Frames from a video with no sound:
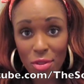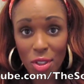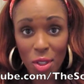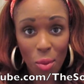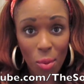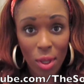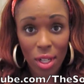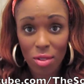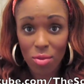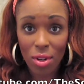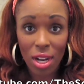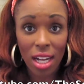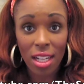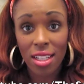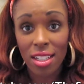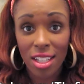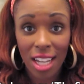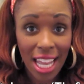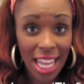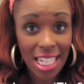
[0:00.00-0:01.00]
If you don't want to
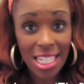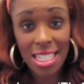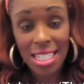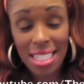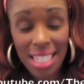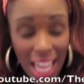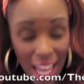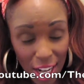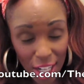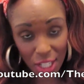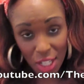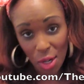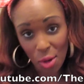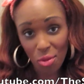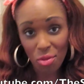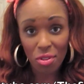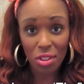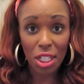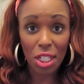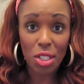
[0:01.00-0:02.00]
rock your edges out or you
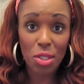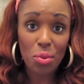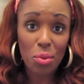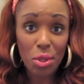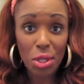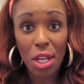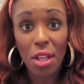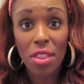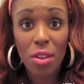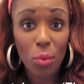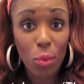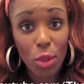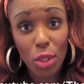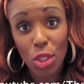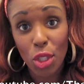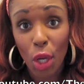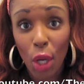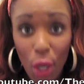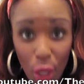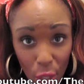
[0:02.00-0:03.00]
don't feel like doing nothing
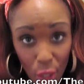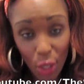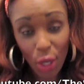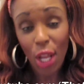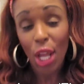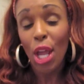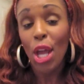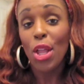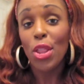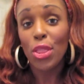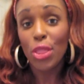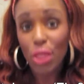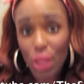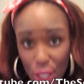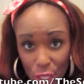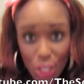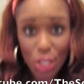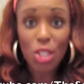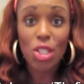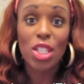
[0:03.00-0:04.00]
with your hair,
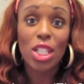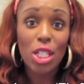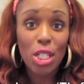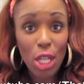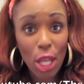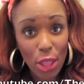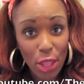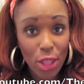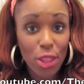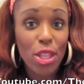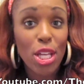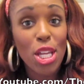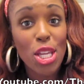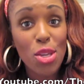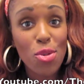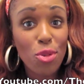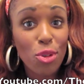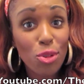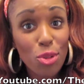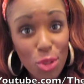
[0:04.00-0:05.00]
this is another thing
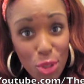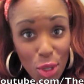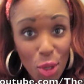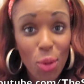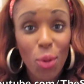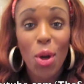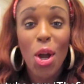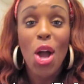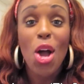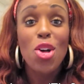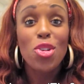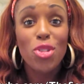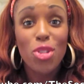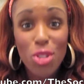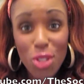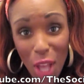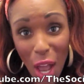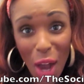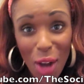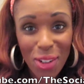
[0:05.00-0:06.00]
you can do.
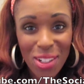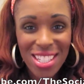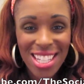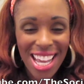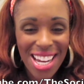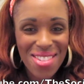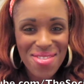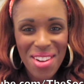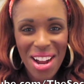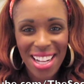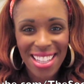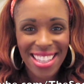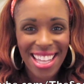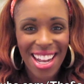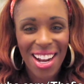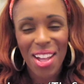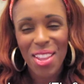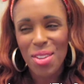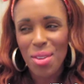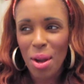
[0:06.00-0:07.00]
So, decided to rock
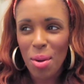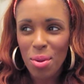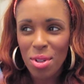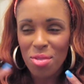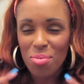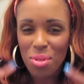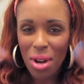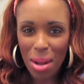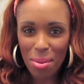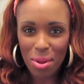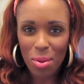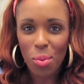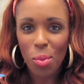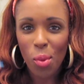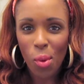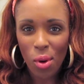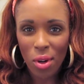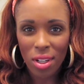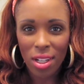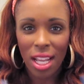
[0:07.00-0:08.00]
that, although I would have probably
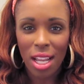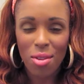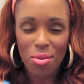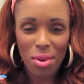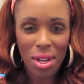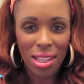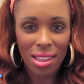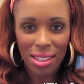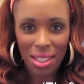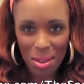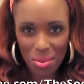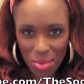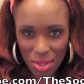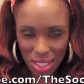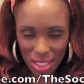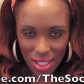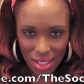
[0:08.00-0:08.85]
worn a red lip just